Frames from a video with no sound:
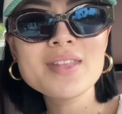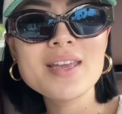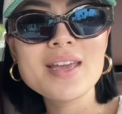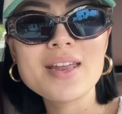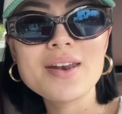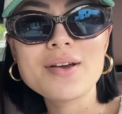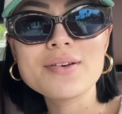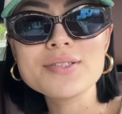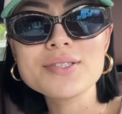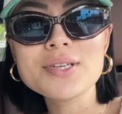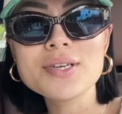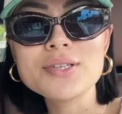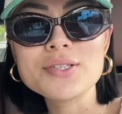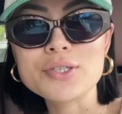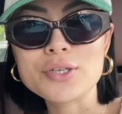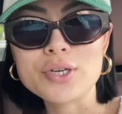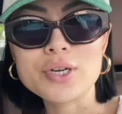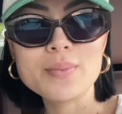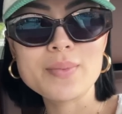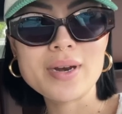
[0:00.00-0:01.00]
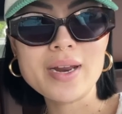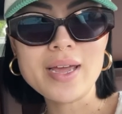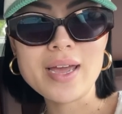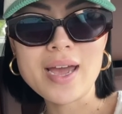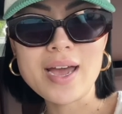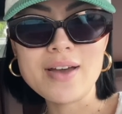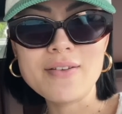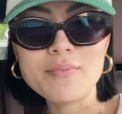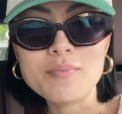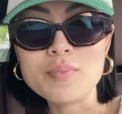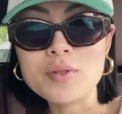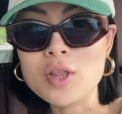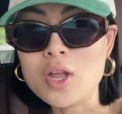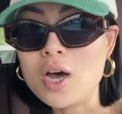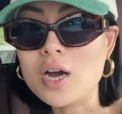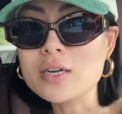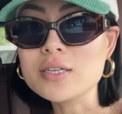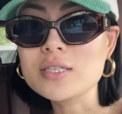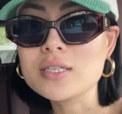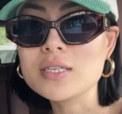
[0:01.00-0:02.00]
and also a derm, and I have
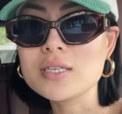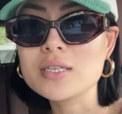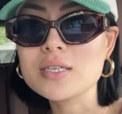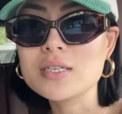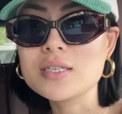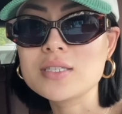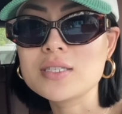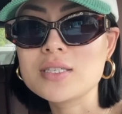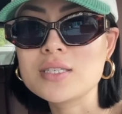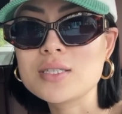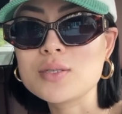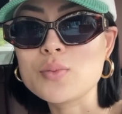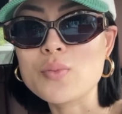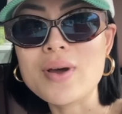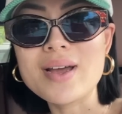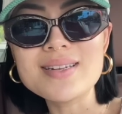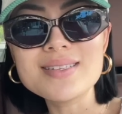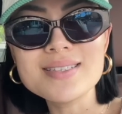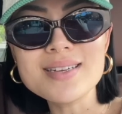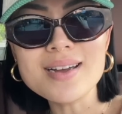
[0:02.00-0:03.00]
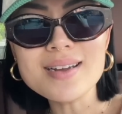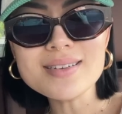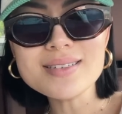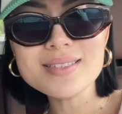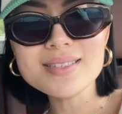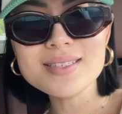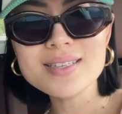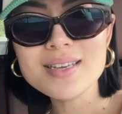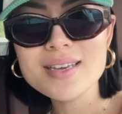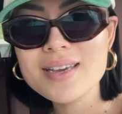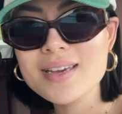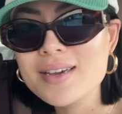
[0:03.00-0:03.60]
blocked sweat ducts,